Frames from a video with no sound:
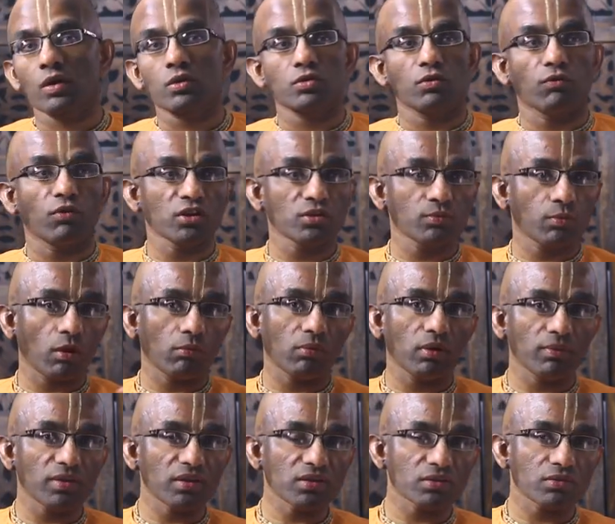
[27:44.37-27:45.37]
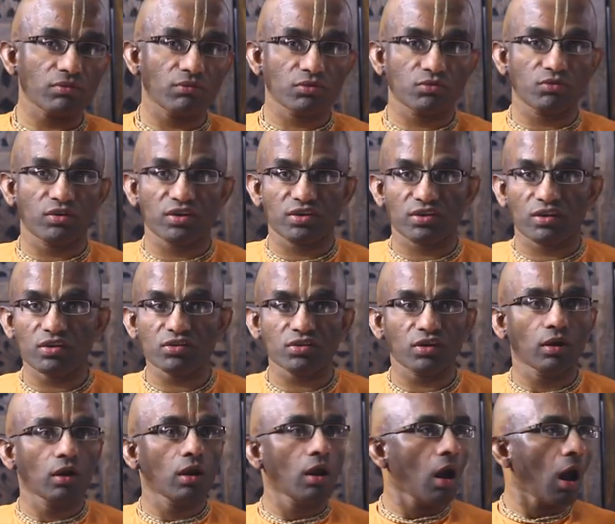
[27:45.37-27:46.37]
So first problem is which we discuss
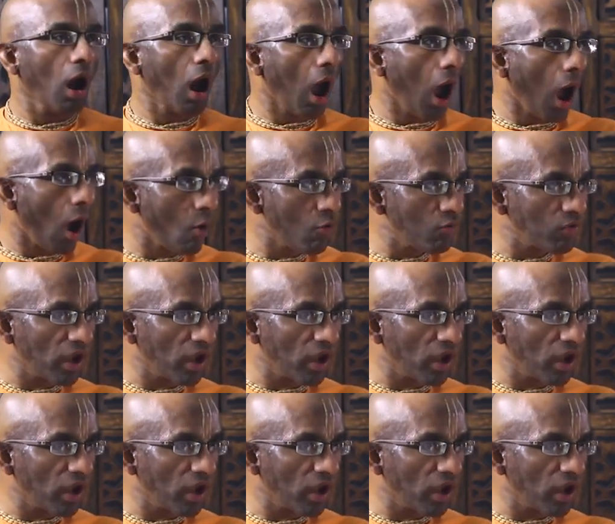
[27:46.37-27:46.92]
how